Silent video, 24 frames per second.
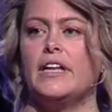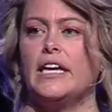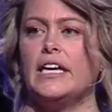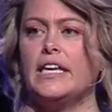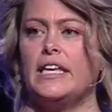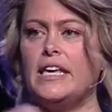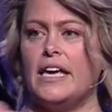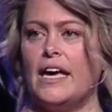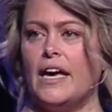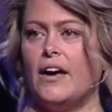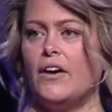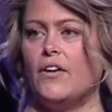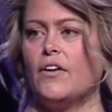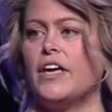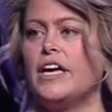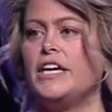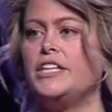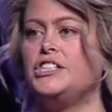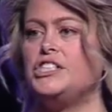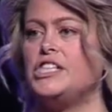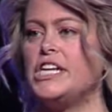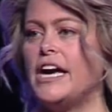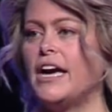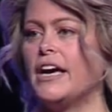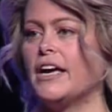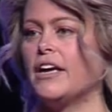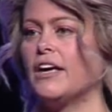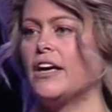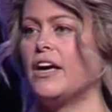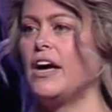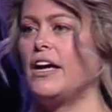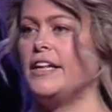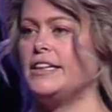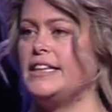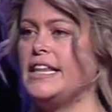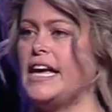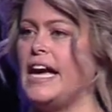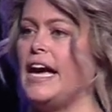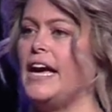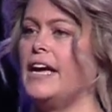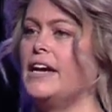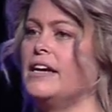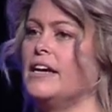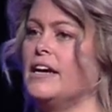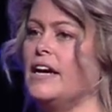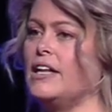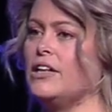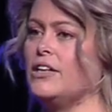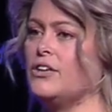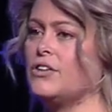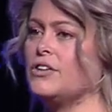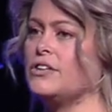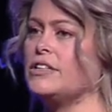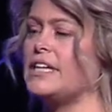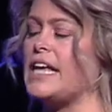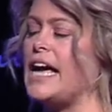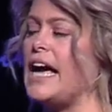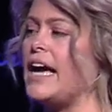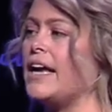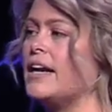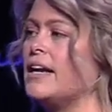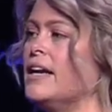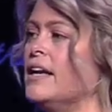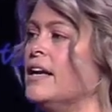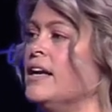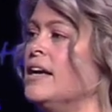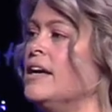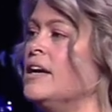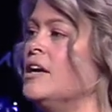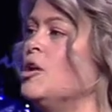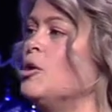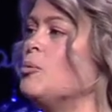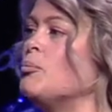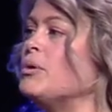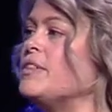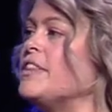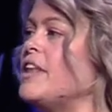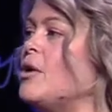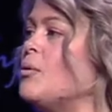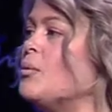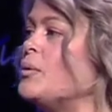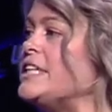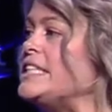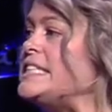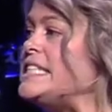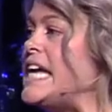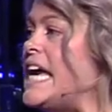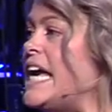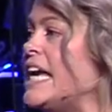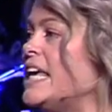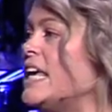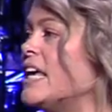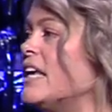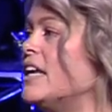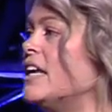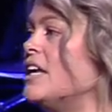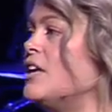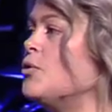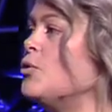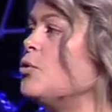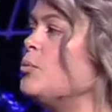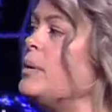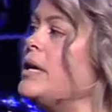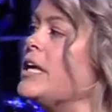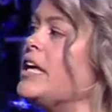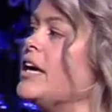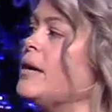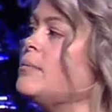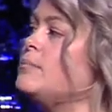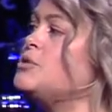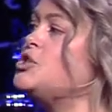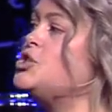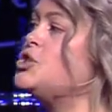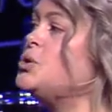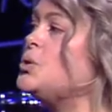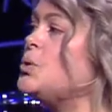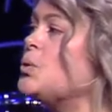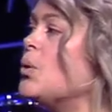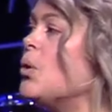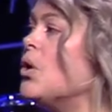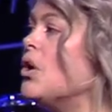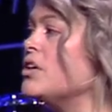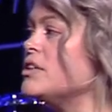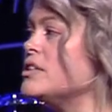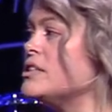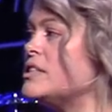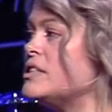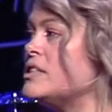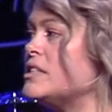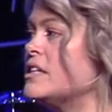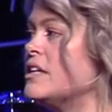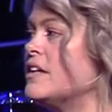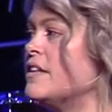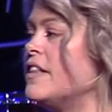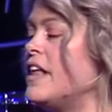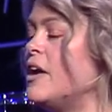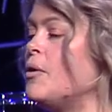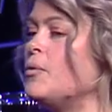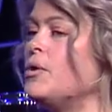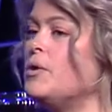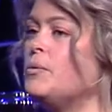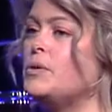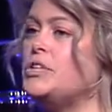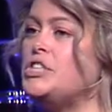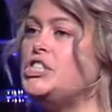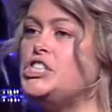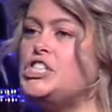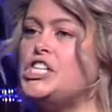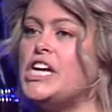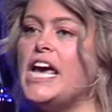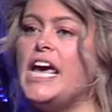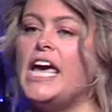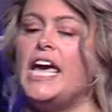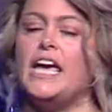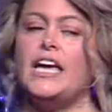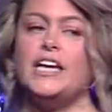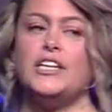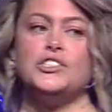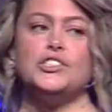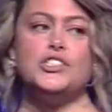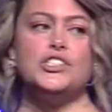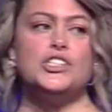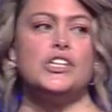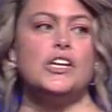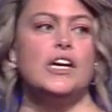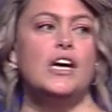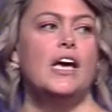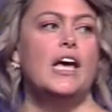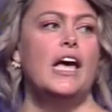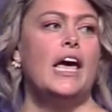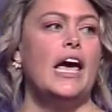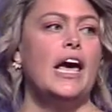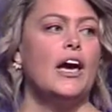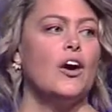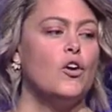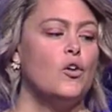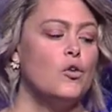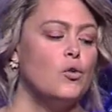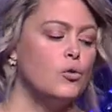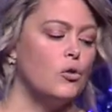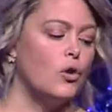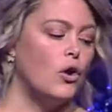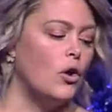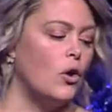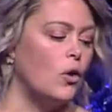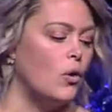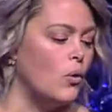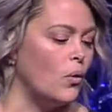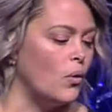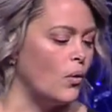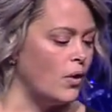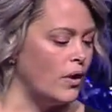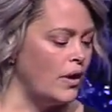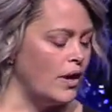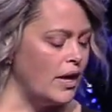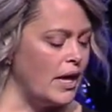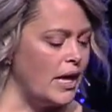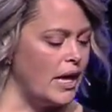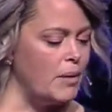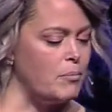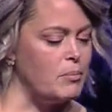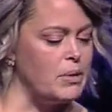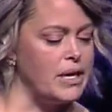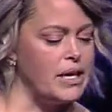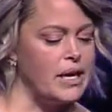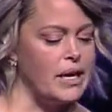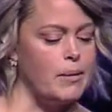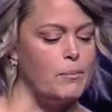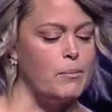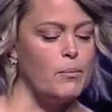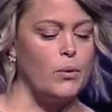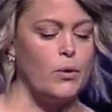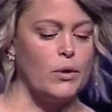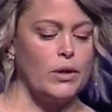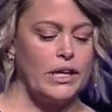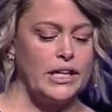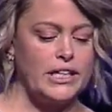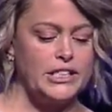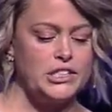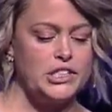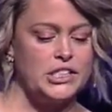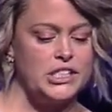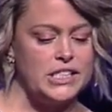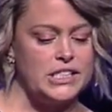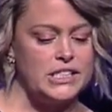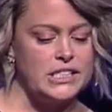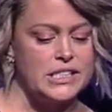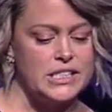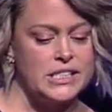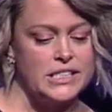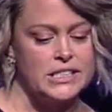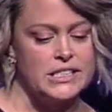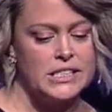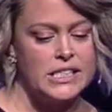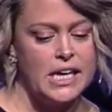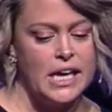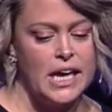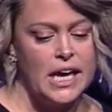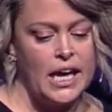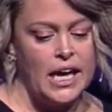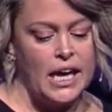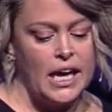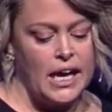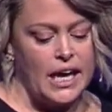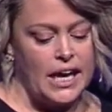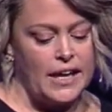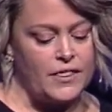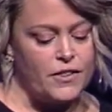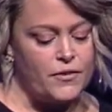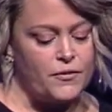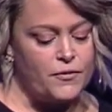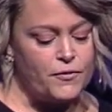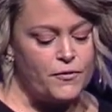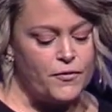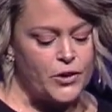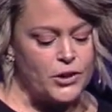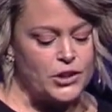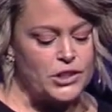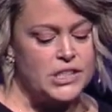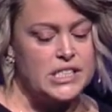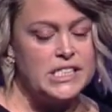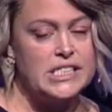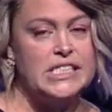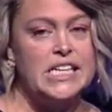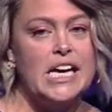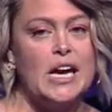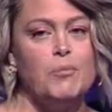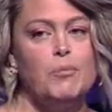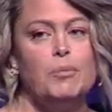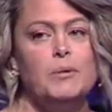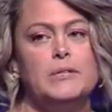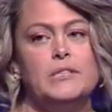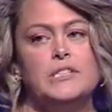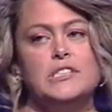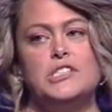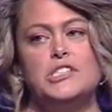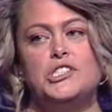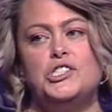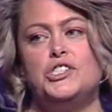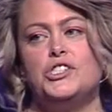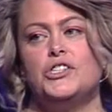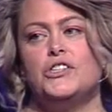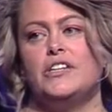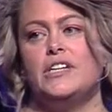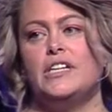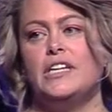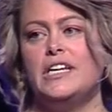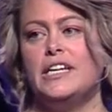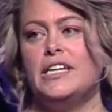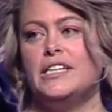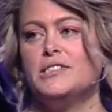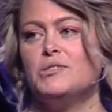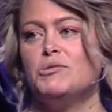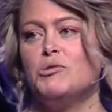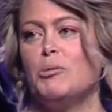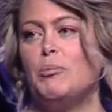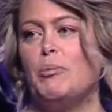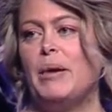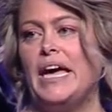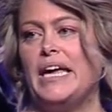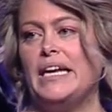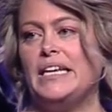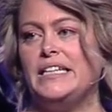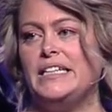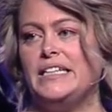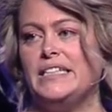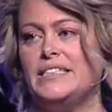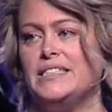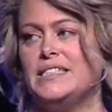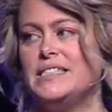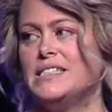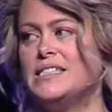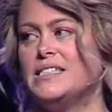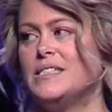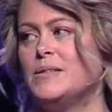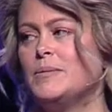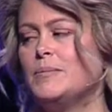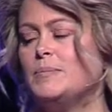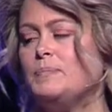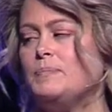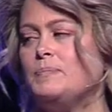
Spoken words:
like, yeah, okay, check, got that, I learned that, but that we'd take it and it would become tools that we would change and grow and become more like Jesus. And the first step in this journey is repentance.